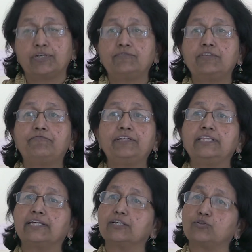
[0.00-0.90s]
if they feel
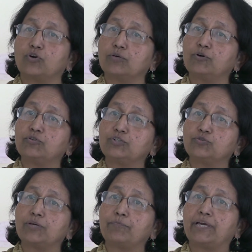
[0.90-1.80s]
they can talk about it to
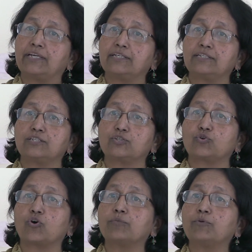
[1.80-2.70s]
their parents,
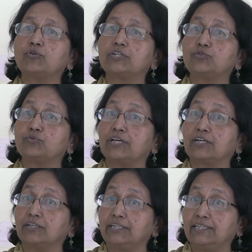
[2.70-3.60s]
talk about it to their
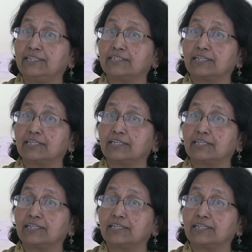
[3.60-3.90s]
colleagues,